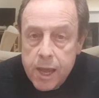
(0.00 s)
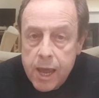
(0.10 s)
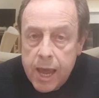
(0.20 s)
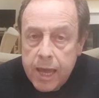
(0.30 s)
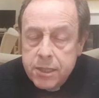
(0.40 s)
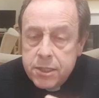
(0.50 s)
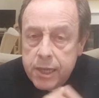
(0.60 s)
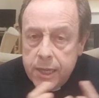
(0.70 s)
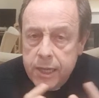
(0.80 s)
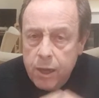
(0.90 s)
And
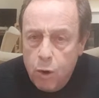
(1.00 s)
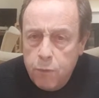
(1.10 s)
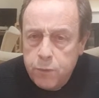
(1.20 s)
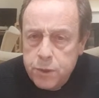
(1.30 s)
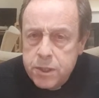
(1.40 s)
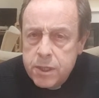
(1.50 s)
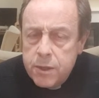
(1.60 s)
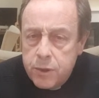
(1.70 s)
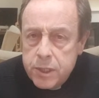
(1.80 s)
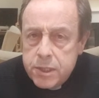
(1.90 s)
he offered
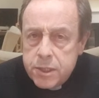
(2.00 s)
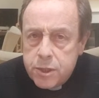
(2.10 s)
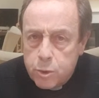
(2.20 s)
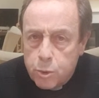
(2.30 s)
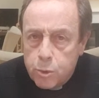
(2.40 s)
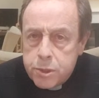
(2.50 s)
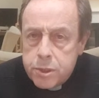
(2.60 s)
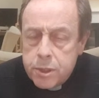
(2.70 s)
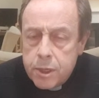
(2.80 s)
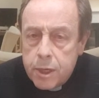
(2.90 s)
this thought
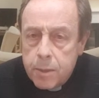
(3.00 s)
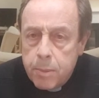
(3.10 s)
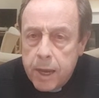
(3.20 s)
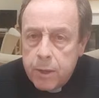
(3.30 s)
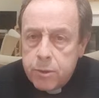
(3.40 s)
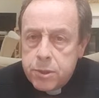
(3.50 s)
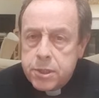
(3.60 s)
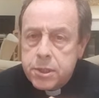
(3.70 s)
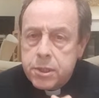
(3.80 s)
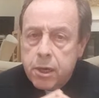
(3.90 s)
about the
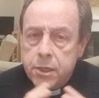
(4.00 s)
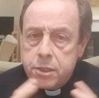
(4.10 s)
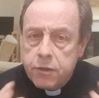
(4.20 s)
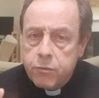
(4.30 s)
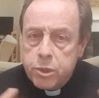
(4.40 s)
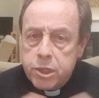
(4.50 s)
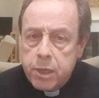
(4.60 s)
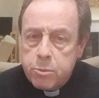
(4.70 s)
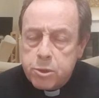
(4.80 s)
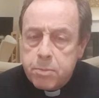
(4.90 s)
society of which he
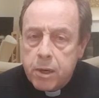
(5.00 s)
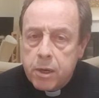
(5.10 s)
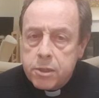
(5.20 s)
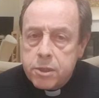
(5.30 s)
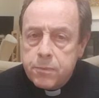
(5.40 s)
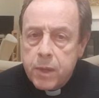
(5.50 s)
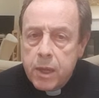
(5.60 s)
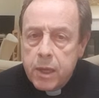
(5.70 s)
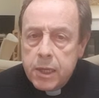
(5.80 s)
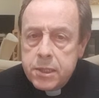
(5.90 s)
was part.
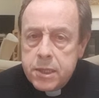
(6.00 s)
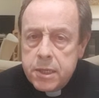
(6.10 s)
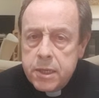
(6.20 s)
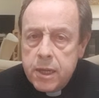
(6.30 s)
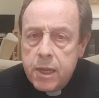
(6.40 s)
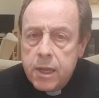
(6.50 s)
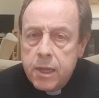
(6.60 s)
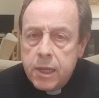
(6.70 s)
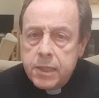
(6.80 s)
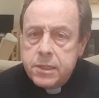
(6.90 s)
He said,
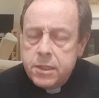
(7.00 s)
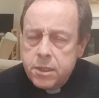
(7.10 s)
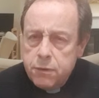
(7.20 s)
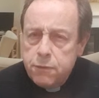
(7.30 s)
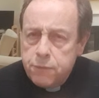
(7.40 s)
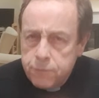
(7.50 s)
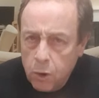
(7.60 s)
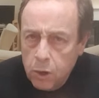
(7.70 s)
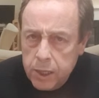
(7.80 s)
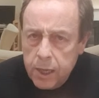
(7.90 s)
"It is the
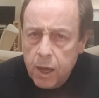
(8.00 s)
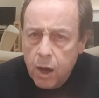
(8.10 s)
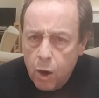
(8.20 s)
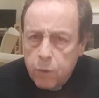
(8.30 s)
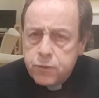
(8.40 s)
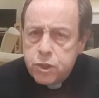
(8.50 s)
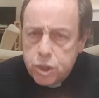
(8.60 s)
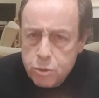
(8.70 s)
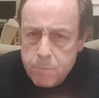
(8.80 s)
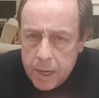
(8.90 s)
folly of
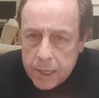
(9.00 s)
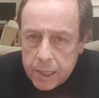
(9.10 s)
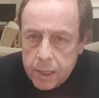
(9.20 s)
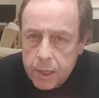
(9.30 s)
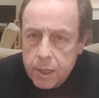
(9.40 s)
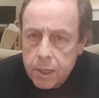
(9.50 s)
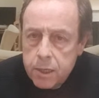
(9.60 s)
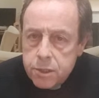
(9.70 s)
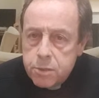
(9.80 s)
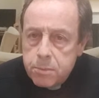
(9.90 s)
too many
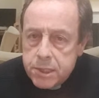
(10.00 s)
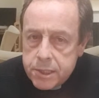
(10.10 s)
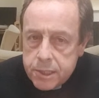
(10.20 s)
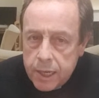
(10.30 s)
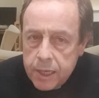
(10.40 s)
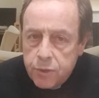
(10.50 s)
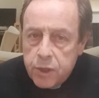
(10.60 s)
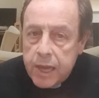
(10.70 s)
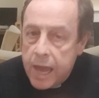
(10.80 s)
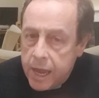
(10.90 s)
to mistake
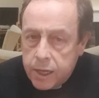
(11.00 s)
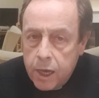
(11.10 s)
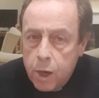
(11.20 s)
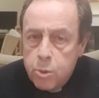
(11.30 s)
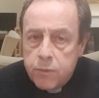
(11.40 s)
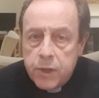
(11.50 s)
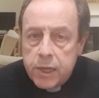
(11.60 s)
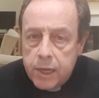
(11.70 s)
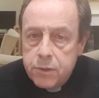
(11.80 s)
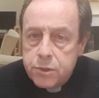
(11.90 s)
the echo of a
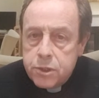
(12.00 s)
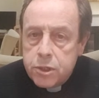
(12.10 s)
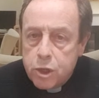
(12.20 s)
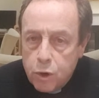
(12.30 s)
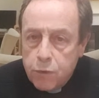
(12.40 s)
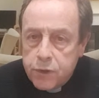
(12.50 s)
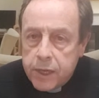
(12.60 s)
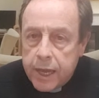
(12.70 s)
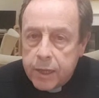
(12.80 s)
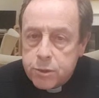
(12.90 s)
London coffee
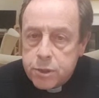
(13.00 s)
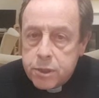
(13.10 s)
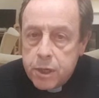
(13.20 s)
house